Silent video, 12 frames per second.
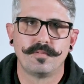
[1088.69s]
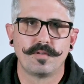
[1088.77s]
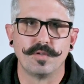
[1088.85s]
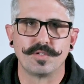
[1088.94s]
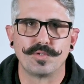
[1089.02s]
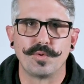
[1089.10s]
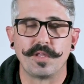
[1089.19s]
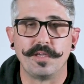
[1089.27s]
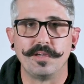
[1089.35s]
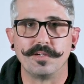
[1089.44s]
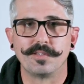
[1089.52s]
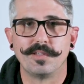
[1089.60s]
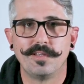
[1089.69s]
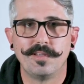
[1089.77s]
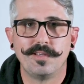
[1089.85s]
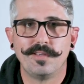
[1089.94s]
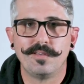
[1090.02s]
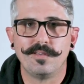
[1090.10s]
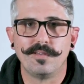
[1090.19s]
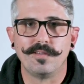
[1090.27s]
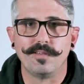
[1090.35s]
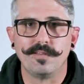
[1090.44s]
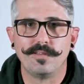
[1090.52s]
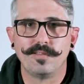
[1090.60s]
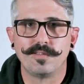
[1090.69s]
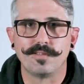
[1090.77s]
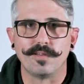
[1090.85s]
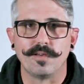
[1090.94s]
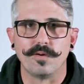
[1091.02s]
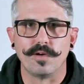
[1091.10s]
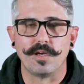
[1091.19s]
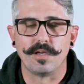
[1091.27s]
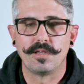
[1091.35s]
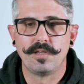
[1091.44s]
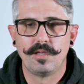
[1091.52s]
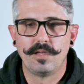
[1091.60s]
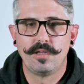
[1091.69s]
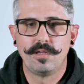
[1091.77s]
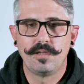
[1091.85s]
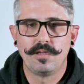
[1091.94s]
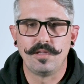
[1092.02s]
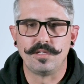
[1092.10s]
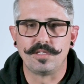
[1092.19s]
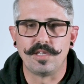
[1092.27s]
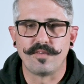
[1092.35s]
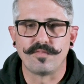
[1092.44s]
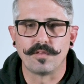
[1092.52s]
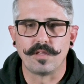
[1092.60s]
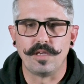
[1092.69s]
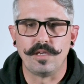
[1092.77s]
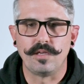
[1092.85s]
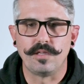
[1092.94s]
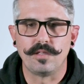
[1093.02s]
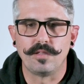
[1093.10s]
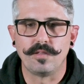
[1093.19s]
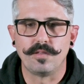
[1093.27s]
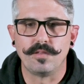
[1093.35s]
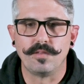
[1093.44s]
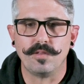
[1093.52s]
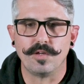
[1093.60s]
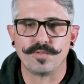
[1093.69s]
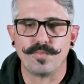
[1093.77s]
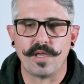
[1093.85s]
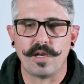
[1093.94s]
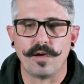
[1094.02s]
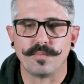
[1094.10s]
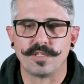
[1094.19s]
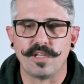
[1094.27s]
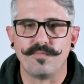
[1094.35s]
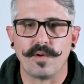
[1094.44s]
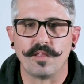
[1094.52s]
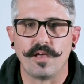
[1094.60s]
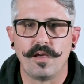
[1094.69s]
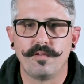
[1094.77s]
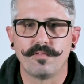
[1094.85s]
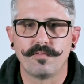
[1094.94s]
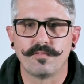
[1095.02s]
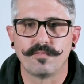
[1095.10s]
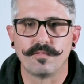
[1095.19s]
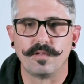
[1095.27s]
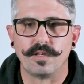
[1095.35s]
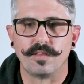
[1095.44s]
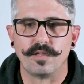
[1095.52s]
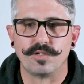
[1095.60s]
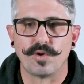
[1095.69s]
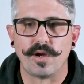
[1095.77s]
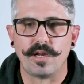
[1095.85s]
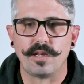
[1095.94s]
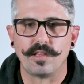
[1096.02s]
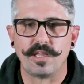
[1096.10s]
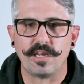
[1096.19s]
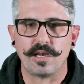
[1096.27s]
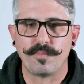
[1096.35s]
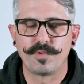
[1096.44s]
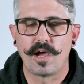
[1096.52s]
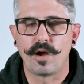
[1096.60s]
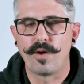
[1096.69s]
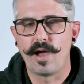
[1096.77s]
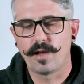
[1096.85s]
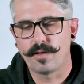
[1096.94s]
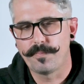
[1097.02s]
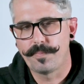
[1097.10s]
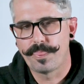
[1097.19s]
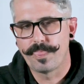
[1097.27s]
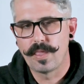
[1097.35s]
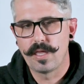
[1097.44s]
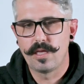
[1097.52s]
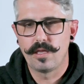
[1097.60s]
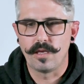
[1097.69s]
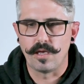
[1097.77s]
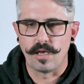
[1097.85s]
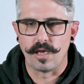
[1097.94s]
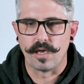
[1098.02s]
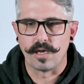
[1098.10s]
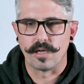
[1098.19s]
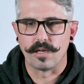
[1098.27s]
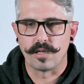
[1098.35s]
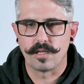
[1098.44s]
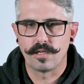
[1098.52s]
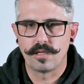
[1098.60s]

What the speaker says: close to 20 years. So it's definitely, those men helped save my life in the training leading up to Iraq. And